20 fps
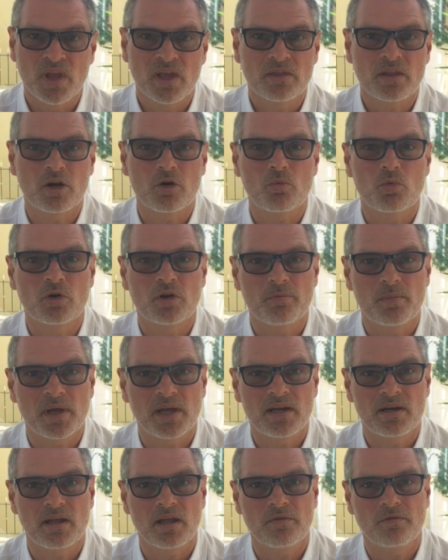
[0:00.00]
than it would have
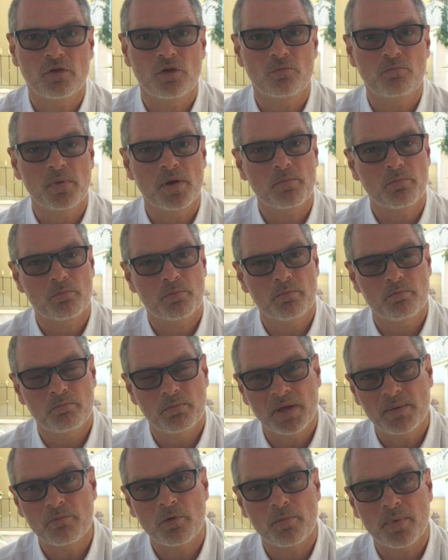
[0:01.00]
been if you'd
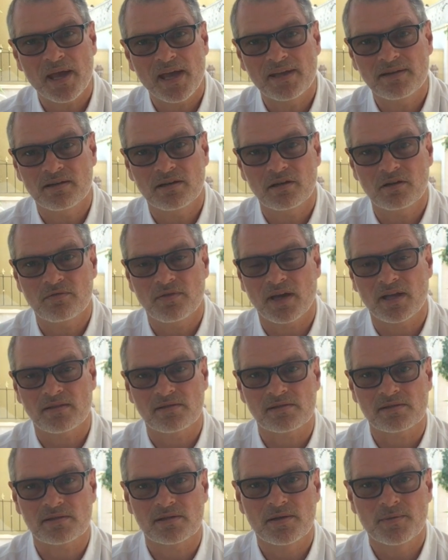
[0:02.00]
been prepared in
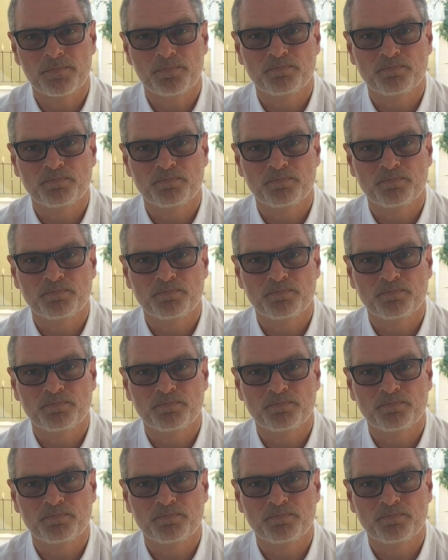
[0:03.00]
advance.